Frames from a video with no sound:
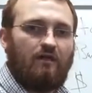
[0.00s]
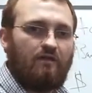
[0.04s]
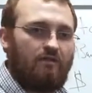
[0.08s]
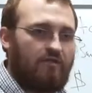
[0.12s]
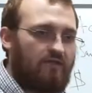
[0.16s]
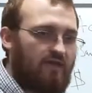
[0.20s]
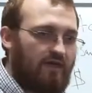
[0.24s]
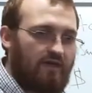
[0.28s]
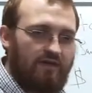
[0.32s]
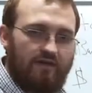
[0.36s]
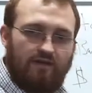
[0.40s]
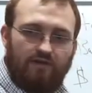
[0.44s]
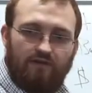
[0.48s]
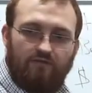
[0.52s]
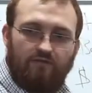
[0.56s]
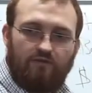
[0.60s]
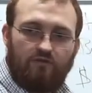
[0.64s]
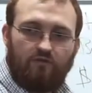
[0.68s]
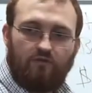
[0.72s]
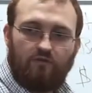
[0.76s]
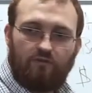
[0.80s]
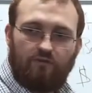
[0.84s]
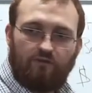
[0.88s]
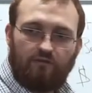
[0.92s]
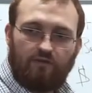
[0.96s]
They give
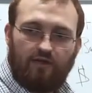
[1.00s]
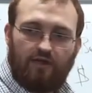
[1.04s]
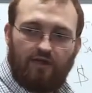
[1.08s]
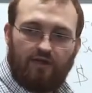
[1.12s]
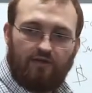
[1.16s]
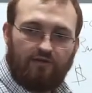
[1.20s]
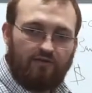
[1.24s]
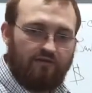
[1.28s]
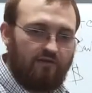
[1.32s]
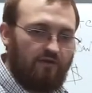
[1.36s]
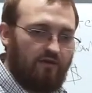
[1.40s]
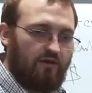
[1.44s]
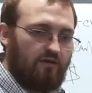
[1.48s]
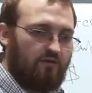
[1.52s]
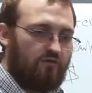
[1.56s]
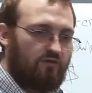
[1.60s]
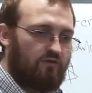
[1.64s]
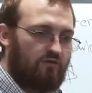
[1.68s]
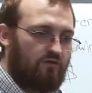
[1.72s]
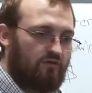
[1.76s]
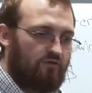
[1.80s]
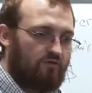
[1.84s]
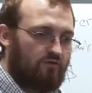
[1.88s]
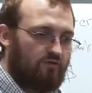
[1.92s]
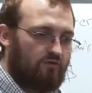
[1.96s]
you a place
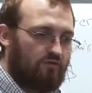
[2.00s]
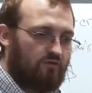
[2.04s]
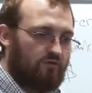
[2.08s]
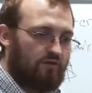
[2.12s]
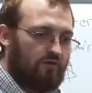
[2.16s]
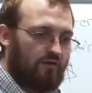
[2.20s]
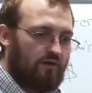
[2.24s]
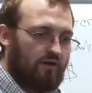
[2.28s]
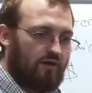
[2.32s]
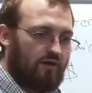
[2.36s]
to